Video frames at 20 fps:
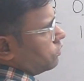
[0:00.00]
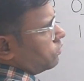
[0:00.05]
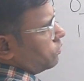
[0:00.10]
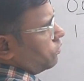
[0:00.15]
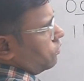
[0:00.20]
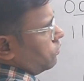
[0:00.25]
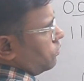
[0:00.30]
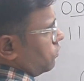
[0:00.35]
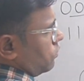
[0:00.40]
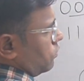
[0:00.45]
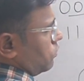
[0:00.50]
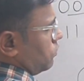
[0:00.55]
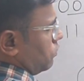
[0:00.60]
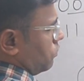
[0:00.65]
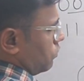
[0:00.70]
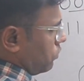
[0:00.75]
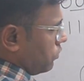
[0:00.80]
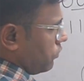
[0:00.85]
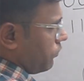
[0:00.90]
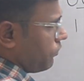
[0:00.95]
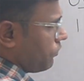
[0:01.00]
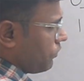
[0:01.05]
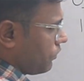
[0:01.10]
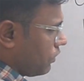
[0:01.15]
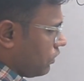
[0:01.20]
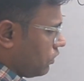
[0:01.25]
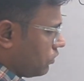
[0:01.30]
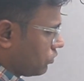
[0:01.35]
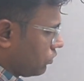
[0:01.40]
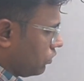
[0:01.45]
0 0 0.
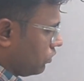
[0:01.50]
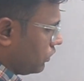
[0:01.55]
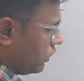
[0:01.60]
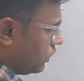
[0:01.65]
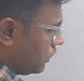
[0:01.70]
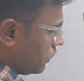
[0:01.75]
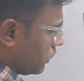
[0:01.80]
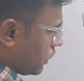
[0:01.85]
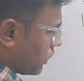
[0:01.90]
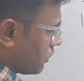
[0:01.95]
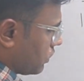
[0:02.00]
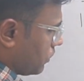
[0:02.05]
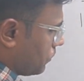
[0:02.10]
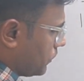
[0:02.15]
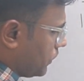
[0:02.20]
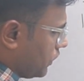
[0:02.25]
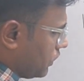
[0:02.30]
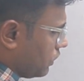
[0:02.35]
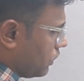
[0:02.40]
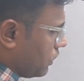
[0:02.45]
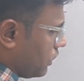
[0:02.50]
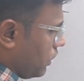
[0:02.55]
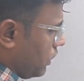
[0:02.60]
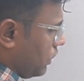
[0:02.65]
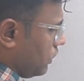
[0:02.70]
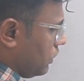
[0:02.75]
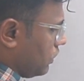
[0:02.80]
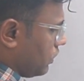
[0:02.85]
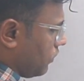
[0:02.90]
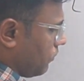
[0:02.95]
So it is accepting
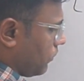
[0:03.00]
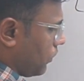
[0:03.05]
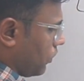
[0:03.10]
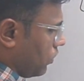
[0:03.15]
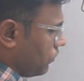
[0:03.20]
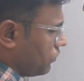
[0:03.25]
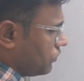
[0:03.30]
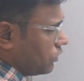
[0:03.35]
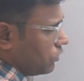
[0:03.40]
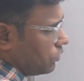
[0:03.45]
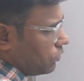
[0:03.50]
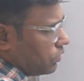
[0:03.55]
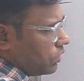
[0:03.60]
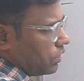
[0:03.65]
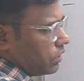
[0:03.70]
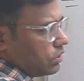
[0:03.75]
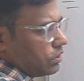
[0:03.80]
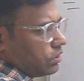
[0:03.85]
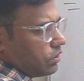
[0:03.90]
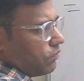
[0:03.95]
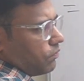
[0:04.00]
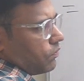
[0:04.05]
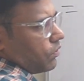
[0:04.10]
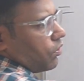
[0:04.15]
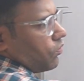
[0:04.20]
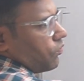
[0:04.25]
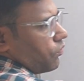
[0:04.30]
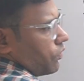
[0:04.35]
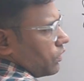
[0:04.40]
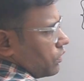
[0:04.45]
any number of 0, any number
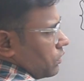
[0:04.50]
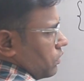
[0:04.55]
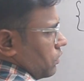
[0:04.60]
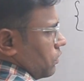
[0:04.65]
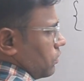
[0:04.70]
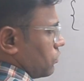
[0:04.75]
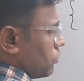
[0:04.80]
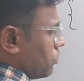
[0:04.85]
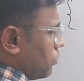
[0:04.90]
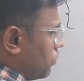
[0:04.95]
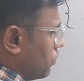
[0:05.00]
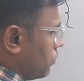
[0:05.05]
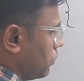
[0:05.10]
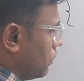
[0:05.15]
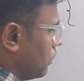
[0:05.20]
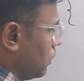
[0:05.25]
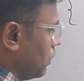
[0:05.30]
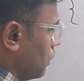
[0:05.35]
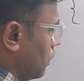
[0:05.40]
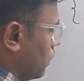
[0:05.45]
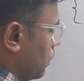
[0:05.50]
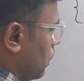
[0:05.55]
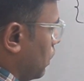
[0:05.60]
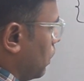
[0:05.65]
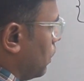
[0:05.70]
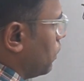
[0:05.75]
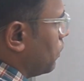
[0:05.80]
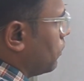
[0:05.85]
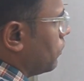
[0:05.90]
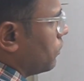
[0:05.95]
of 1. So
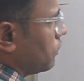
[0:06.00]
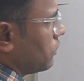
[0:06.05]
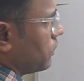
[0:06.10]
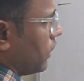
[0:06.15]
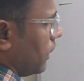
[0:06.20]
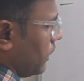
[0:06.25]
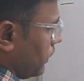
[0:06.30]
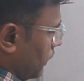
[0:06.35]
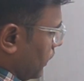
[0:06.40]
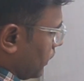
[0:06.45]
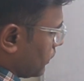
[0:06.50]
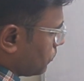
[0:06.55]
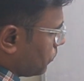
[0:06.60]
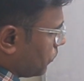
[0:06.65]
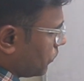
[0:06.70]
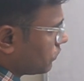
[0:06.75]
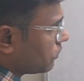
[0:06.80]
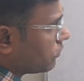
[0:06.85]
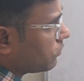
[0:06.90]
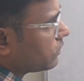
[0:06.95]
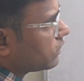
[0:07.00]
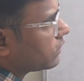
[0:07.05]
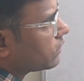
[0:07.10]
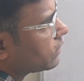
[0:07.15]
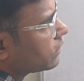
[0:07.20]
then next possibility,